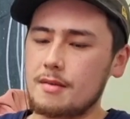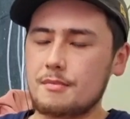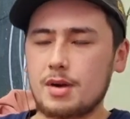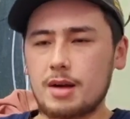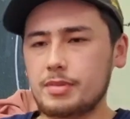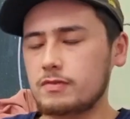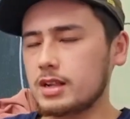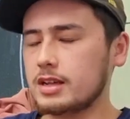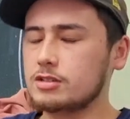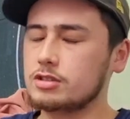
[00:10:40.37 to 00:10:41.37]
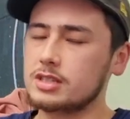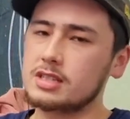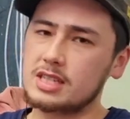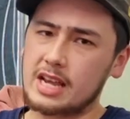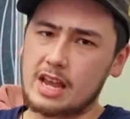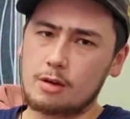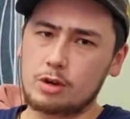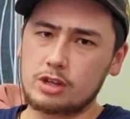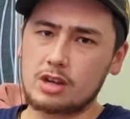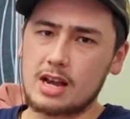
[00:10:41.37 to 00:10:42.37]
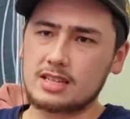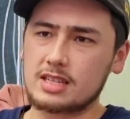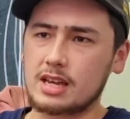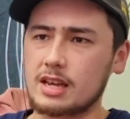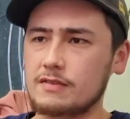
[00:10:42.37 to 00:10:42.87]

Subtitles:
But I'd be really interested to hear what you guys think.